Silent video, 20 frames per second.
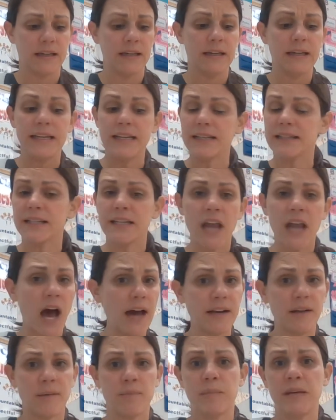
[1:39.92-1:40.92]
He is
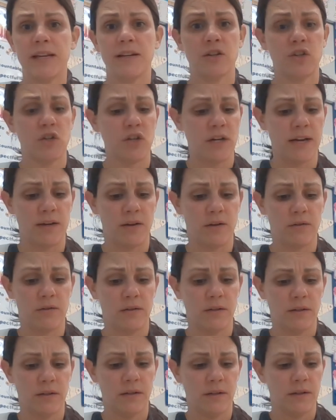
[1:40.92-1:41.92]
not a mean child."
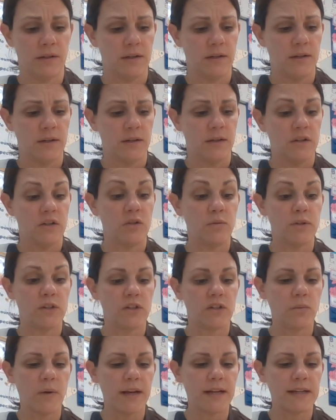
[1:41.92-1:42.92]
She was
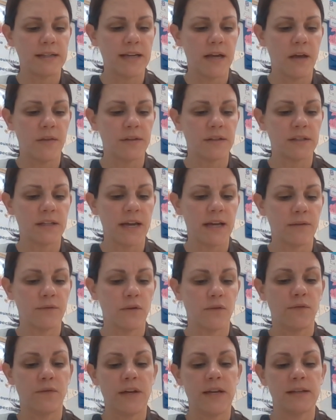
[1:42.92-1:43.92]
sweating down the side of
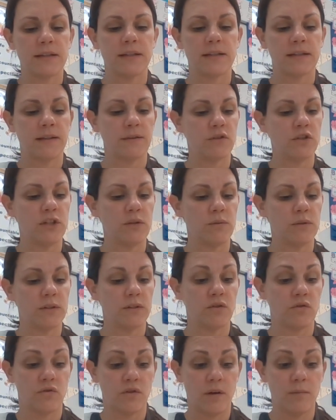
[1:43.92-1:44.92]
her face as if she was in
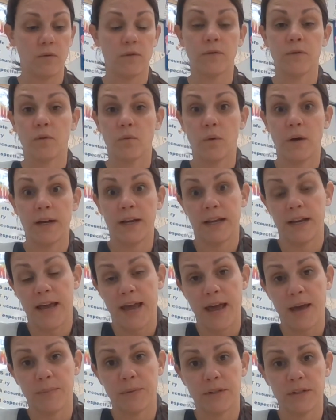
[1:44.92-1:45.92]
trouble for what had
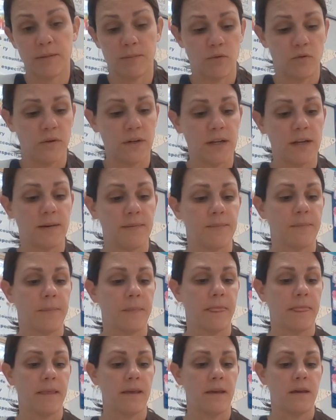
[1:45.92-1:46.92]
happened to Maria.
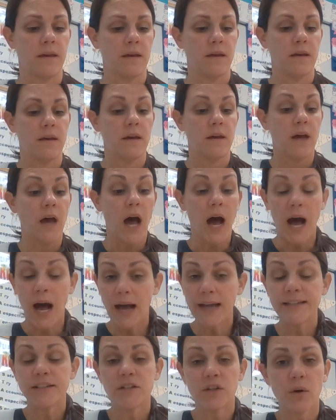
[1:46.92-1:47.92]

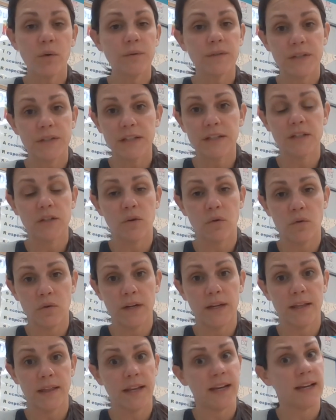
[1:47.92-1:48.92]
"I don't
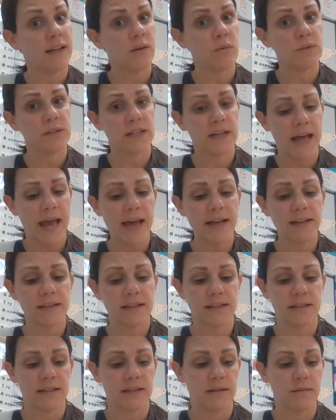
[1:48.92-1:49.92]
disagree that it was an
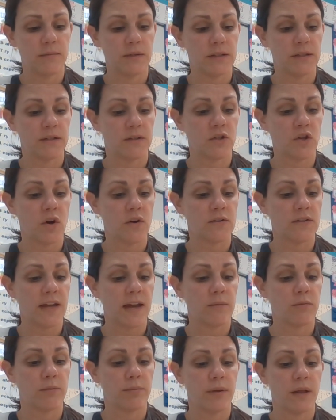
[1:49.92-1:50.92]
accident," Mrs.
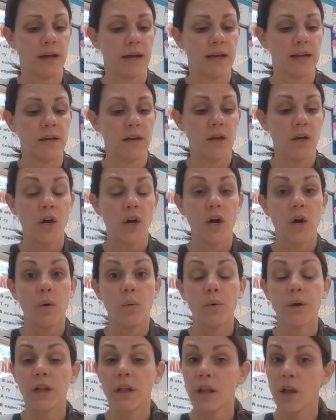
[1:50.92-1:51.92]
Jarzab replied.
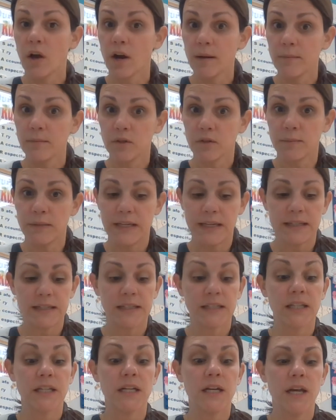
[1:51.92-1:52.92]
"What alarms me is
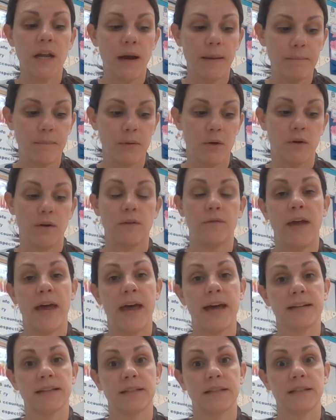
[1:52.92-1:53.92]
the number of
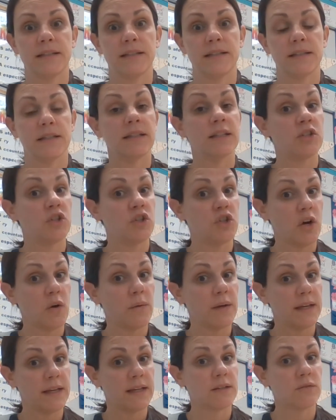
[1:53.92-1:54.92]
accidents that
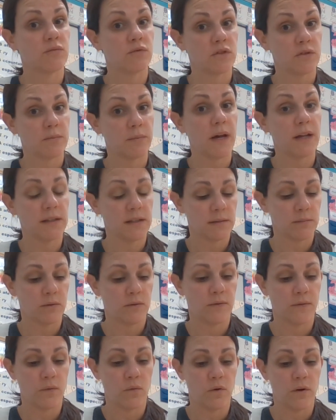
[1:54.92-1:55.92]
Joey is responsible
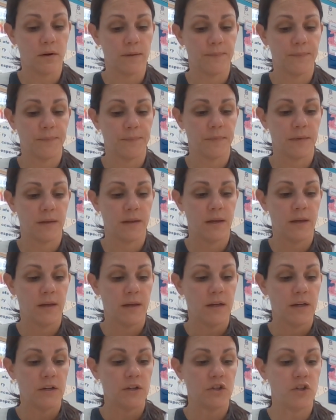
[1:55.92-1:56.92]
for."
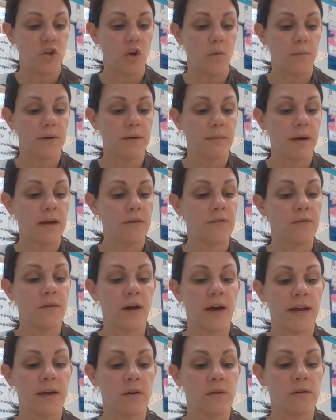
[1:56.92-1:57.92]
She opened my
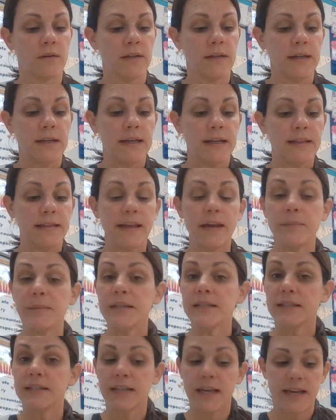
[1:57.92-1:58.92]
file. "Let me
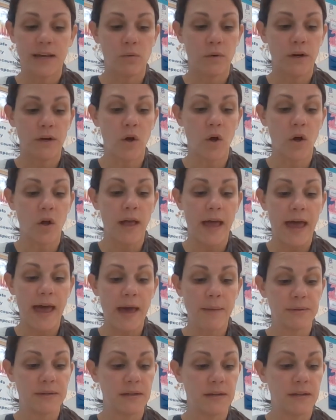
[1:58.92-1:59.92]
cite what all
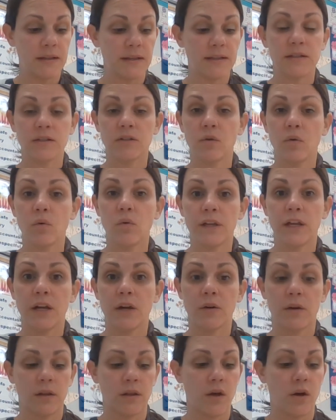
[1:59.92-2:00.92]
happened this school
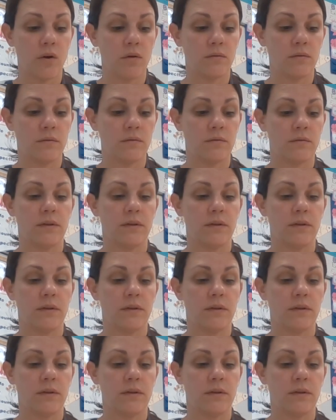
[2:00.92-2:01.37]
year alone."